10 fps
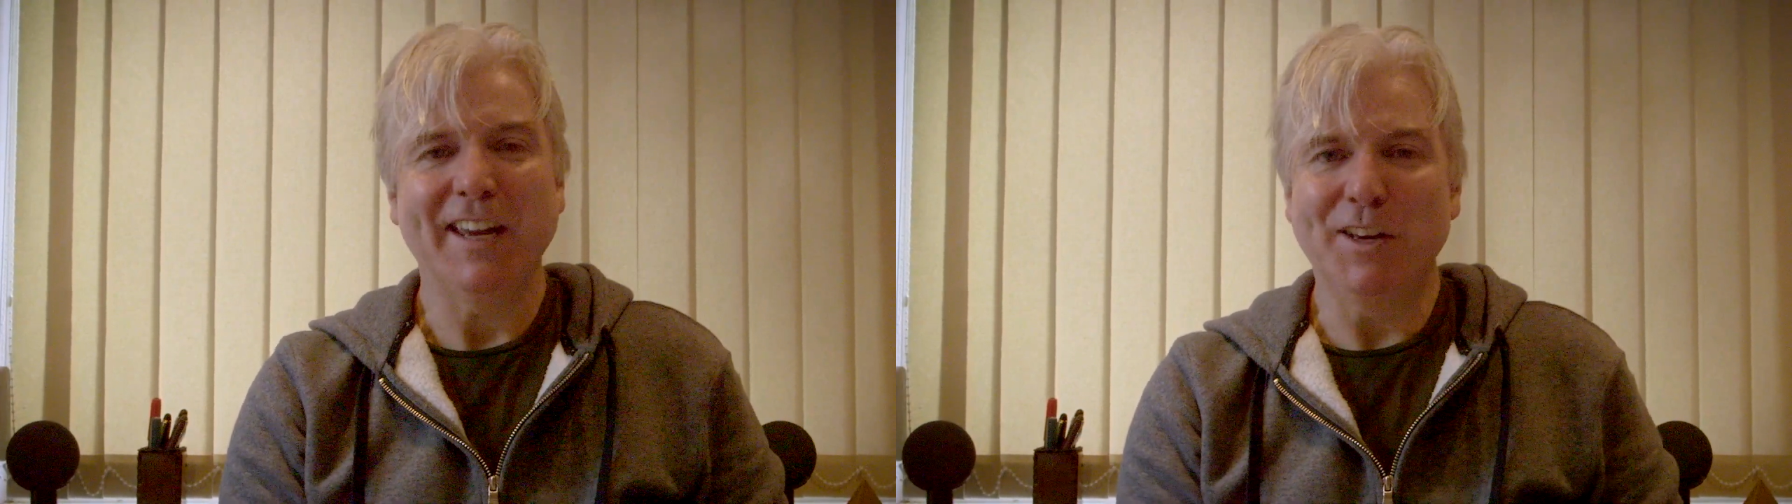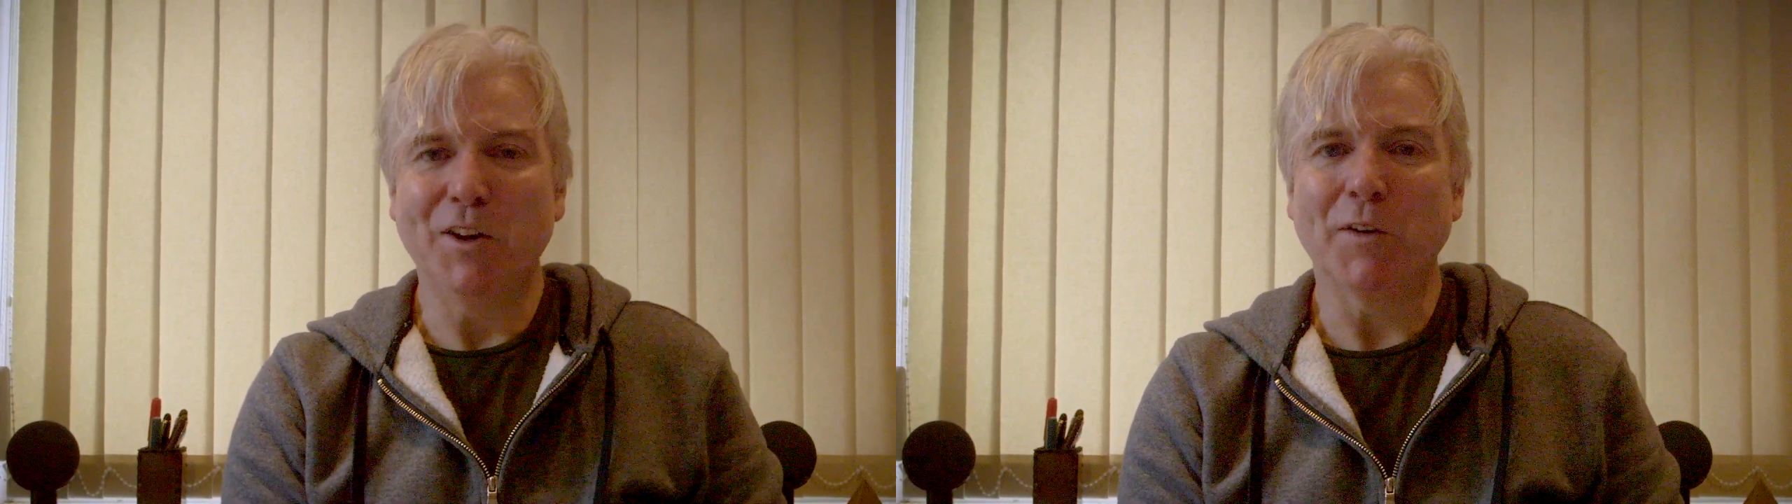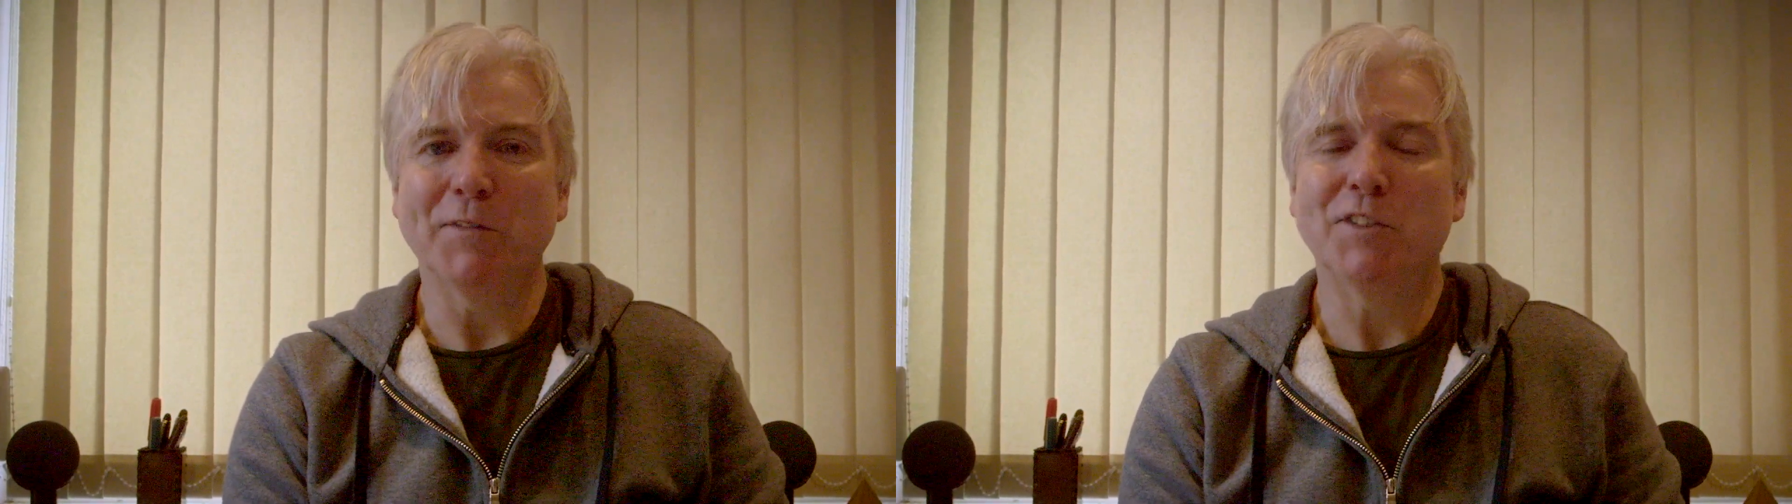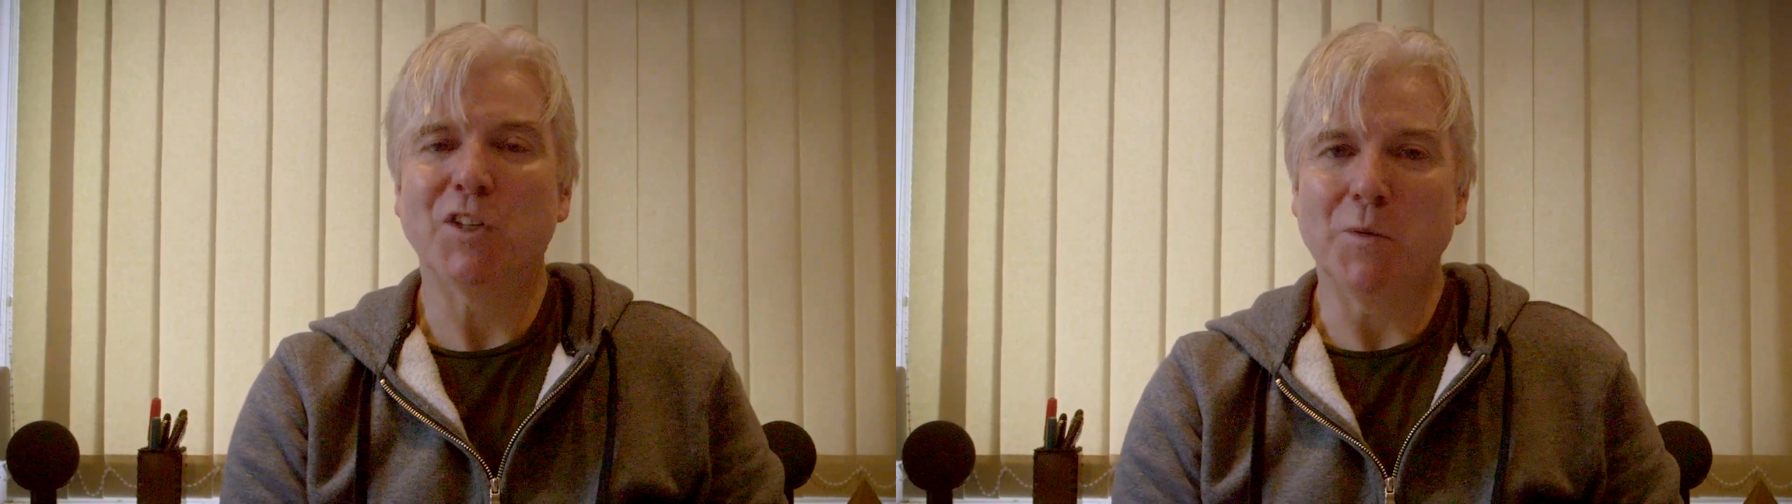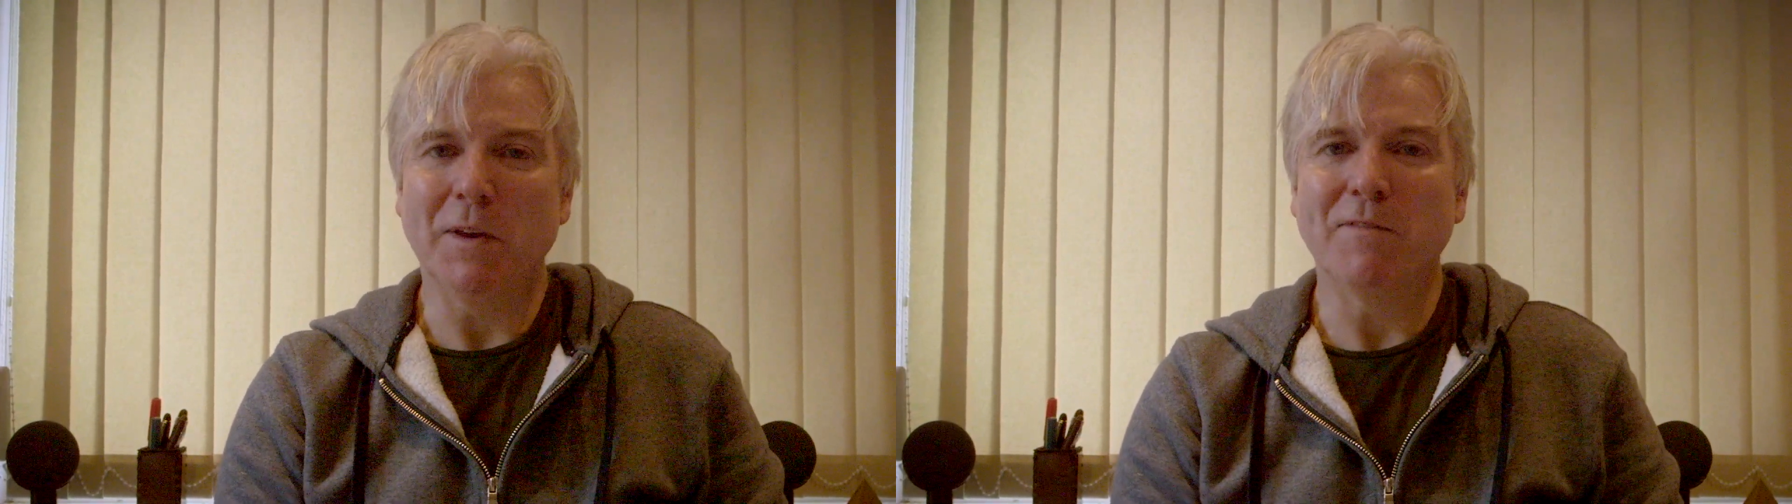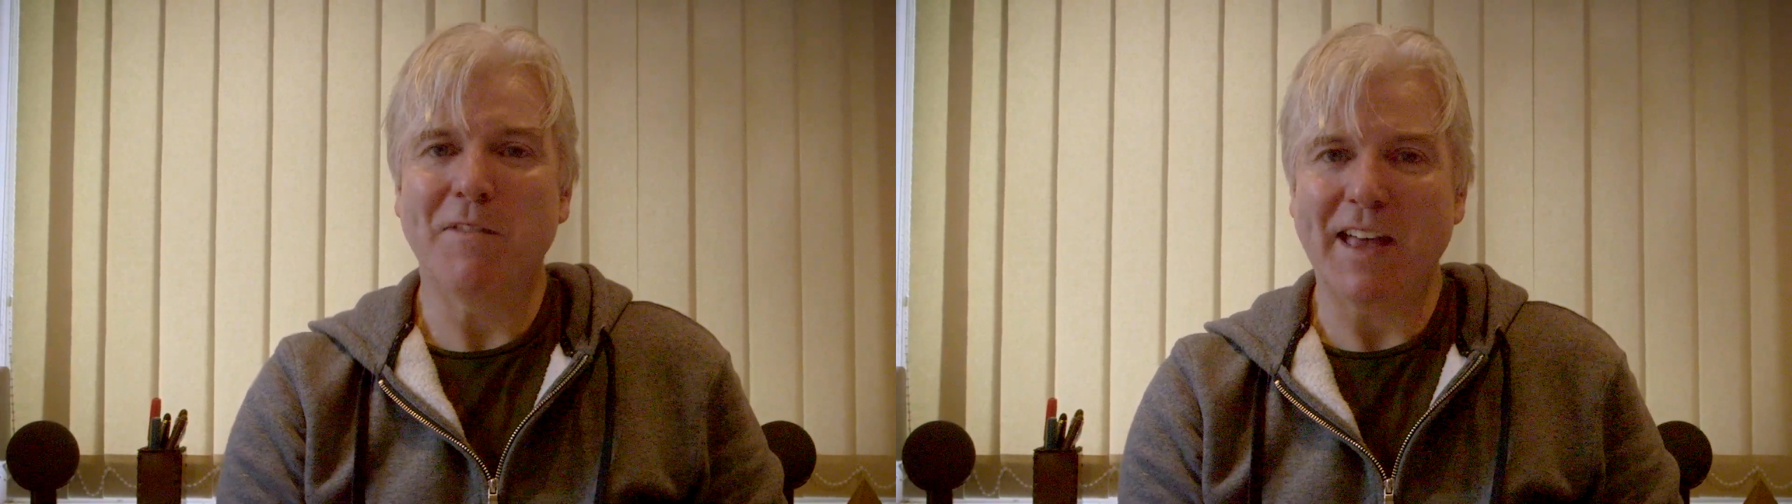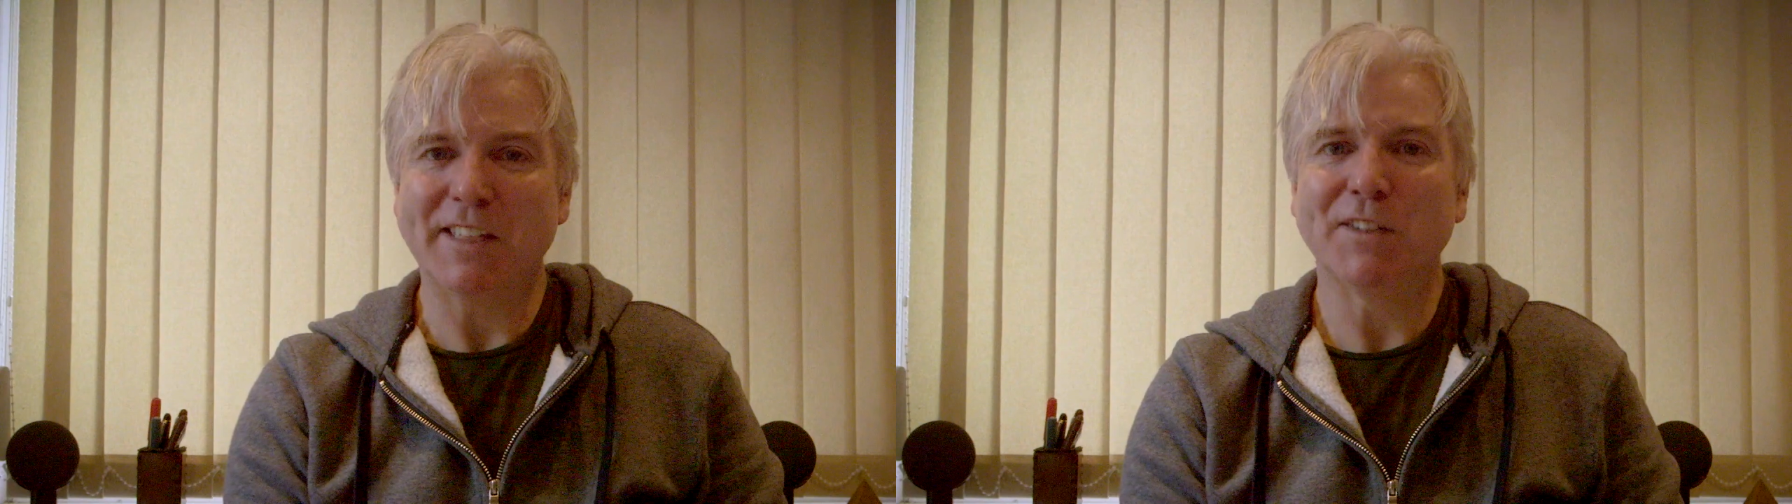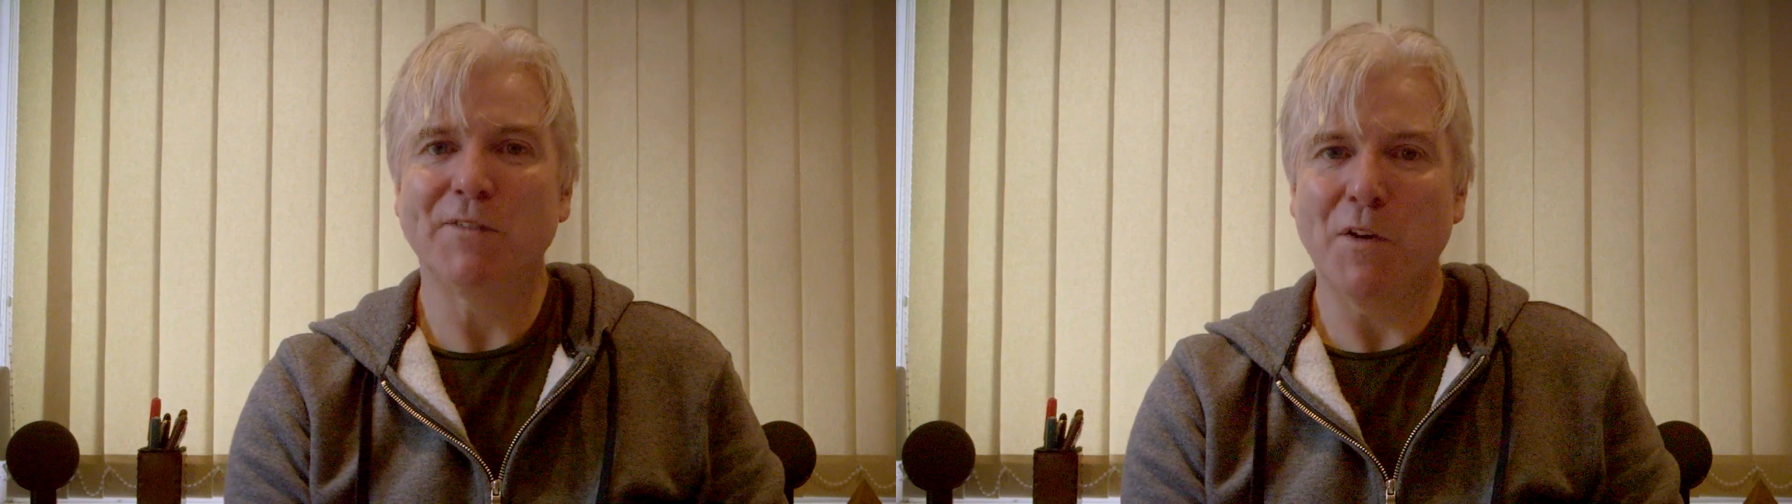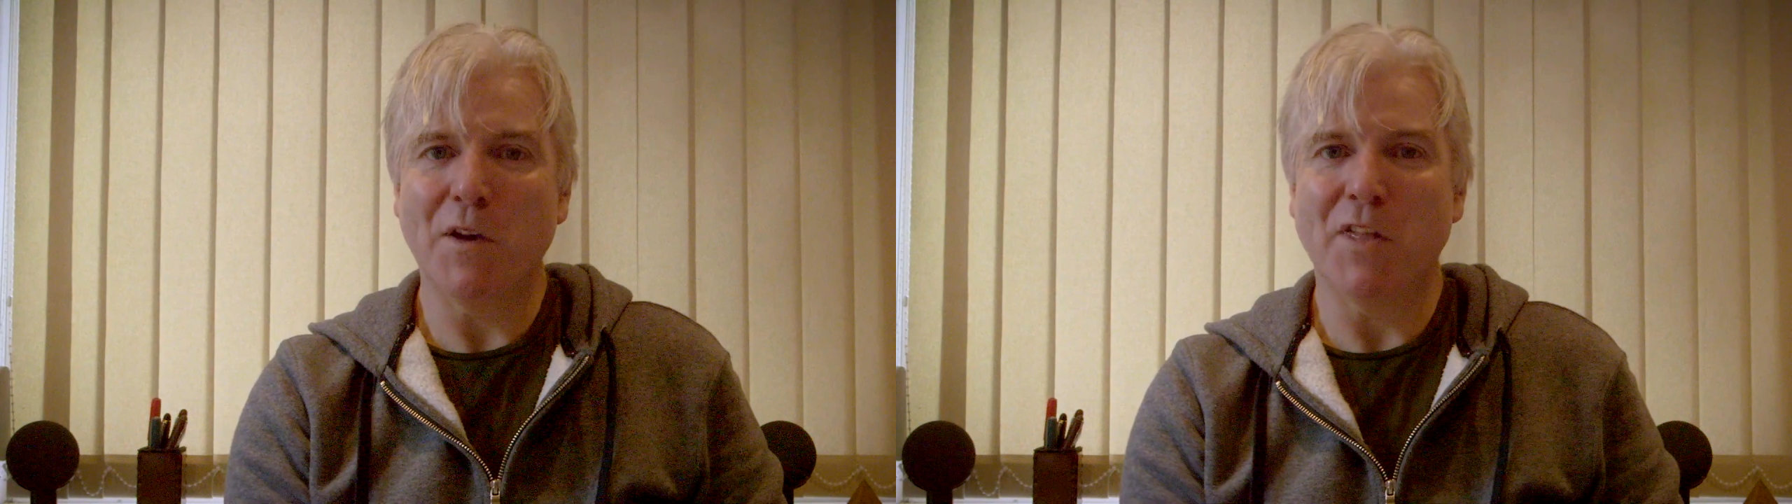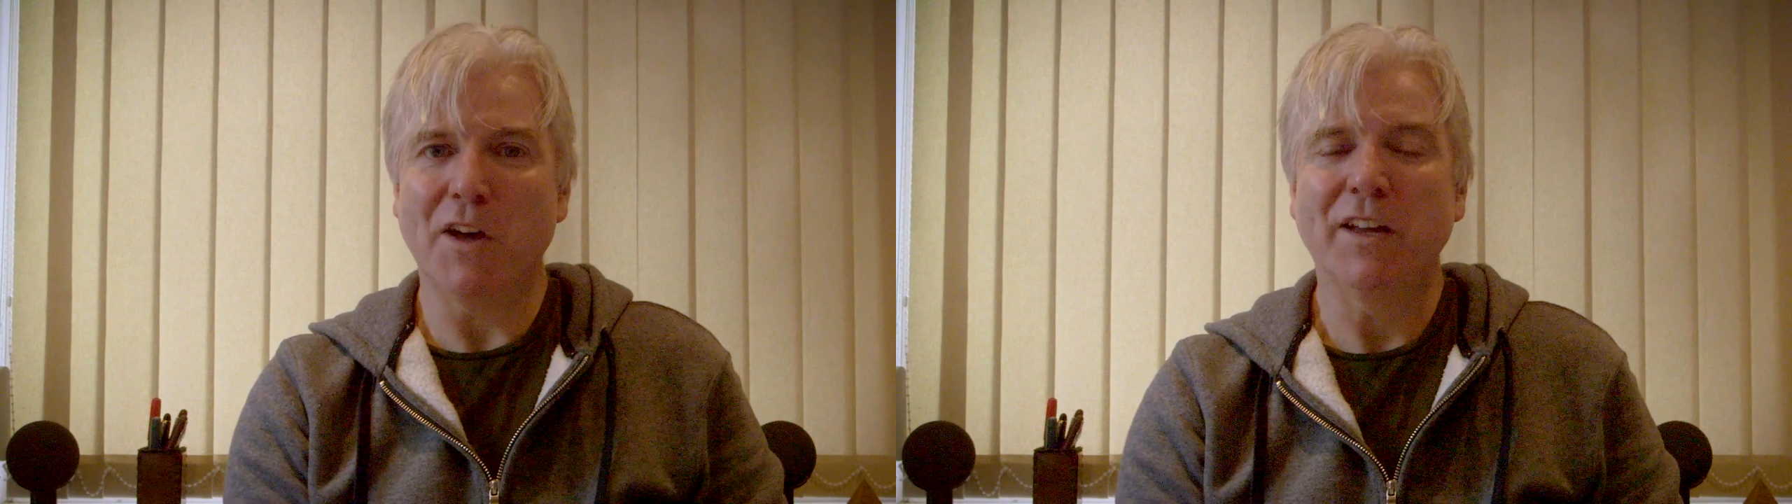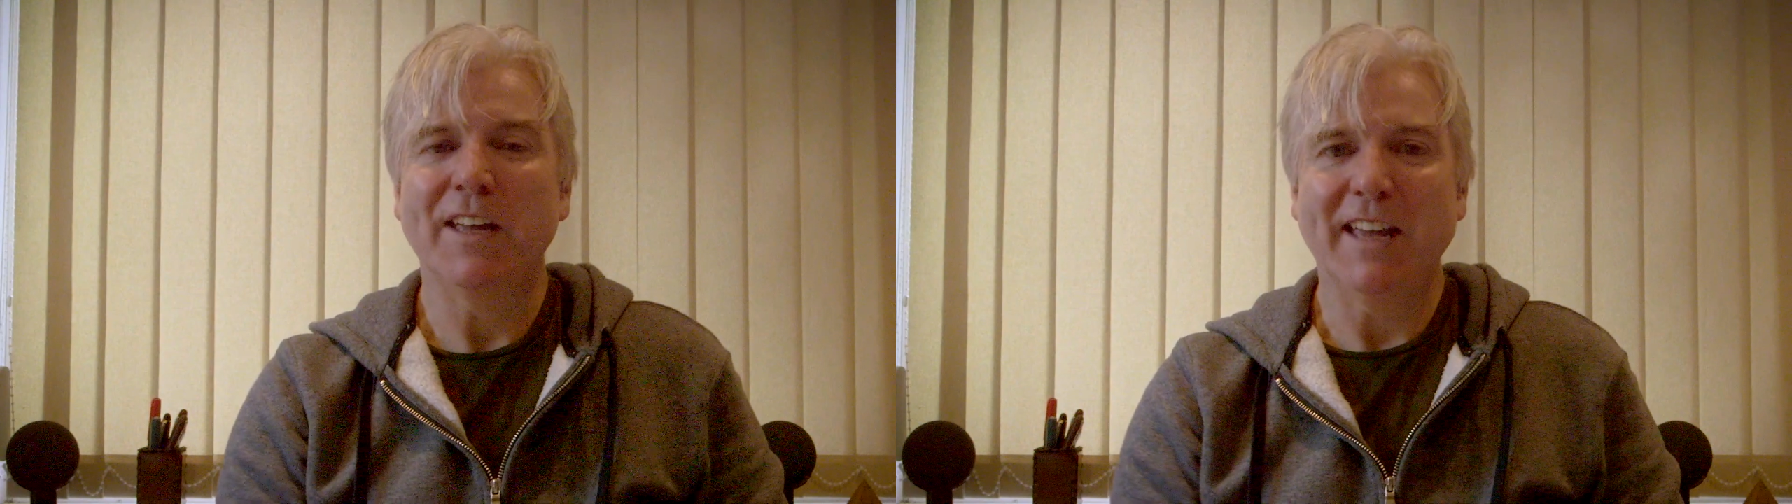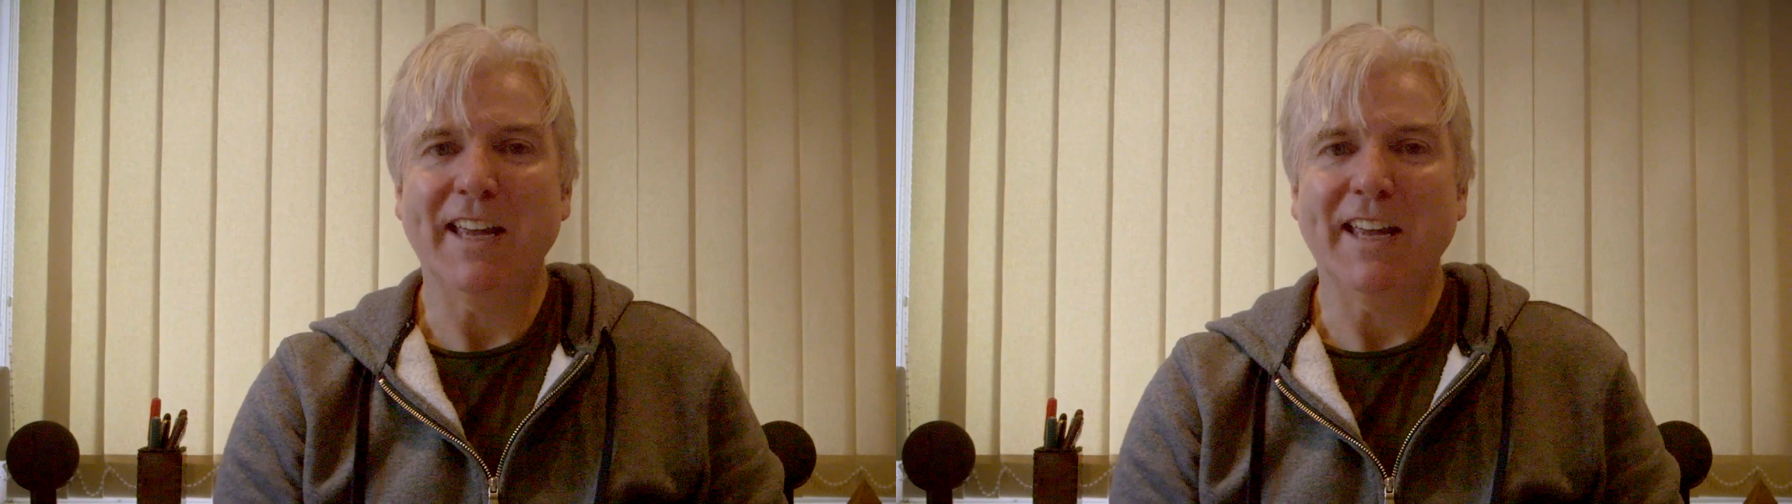enough to invest further